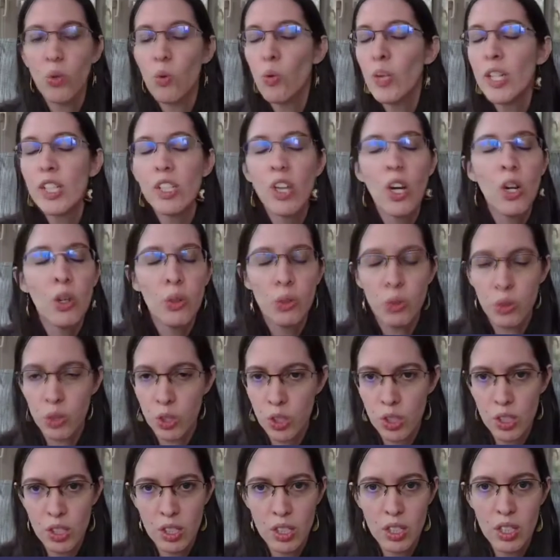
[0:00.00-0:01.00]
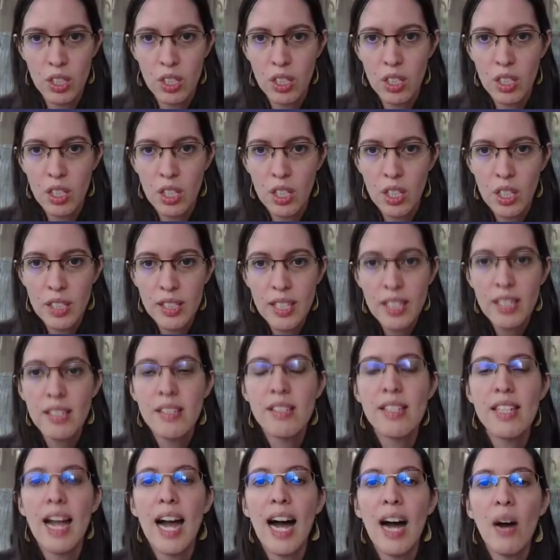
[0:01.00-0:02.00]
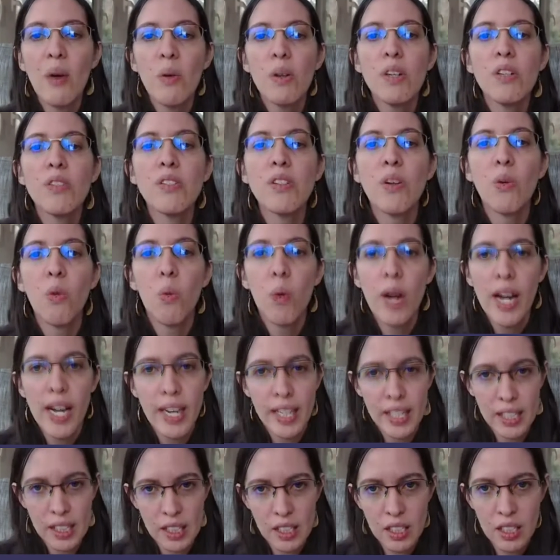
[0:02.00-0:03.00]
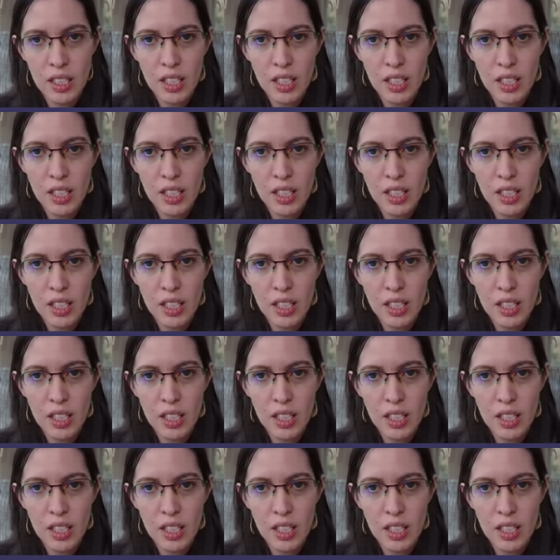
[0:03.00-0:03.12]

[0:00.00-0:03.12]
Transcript: We don't. There is always a way.